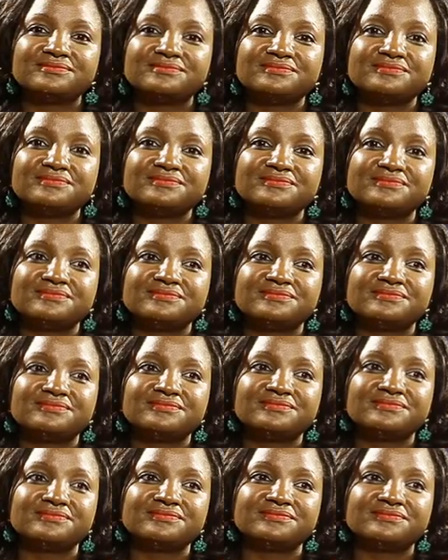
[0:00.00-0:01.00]

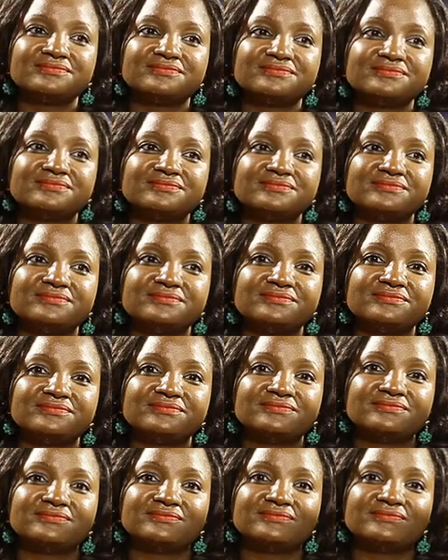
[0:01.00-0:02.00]

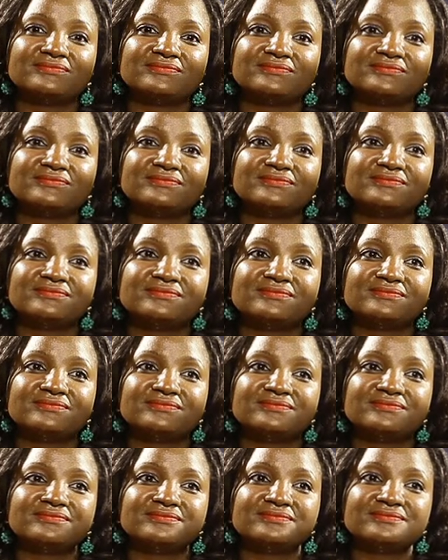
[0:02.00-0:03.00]

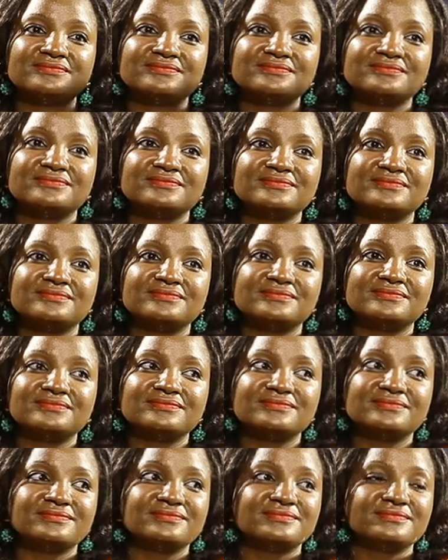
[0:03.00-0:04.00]

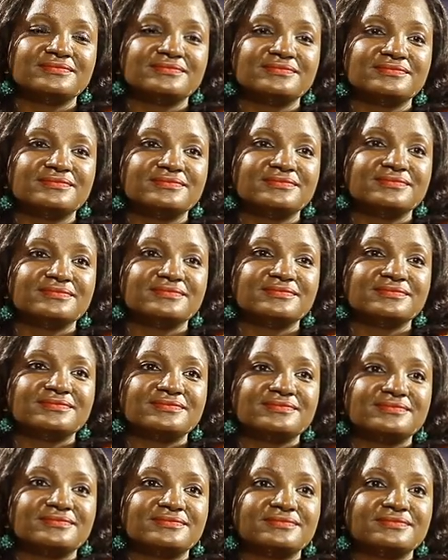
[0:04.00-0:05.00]

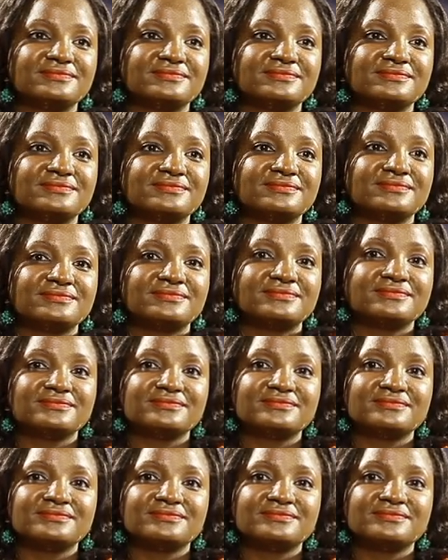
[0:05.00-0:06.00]

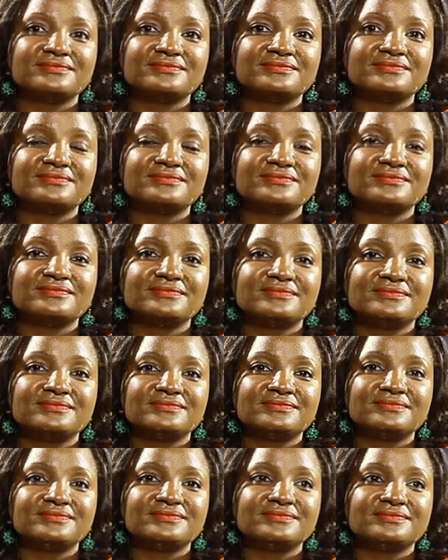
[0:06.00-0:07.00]

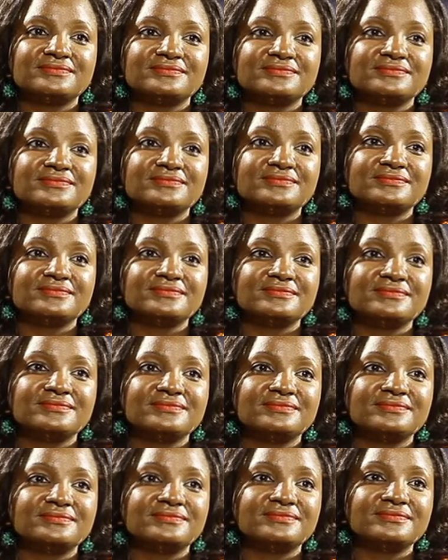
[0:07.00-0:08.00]
(not speaking)